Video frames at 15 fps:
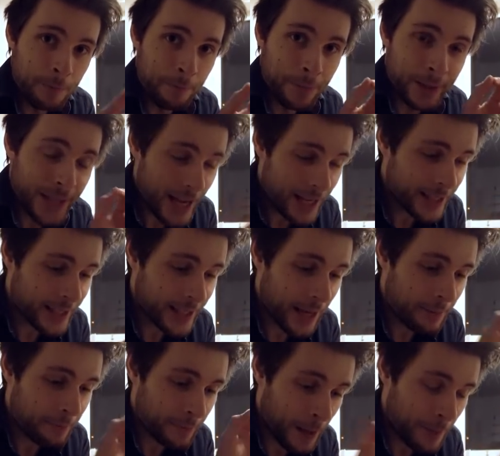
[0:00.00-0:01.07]
plus
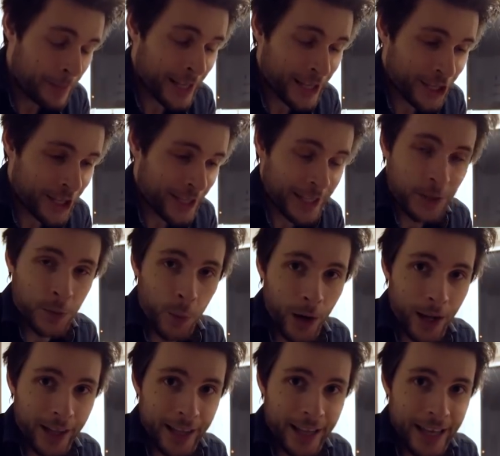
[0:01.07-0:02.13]
publish it as
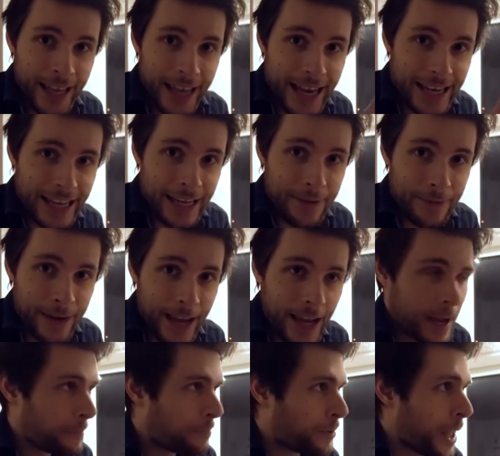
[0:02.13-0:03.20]
well in the
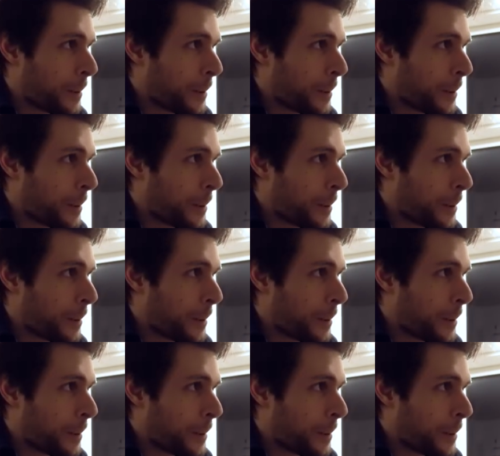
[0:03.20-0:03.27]
evening.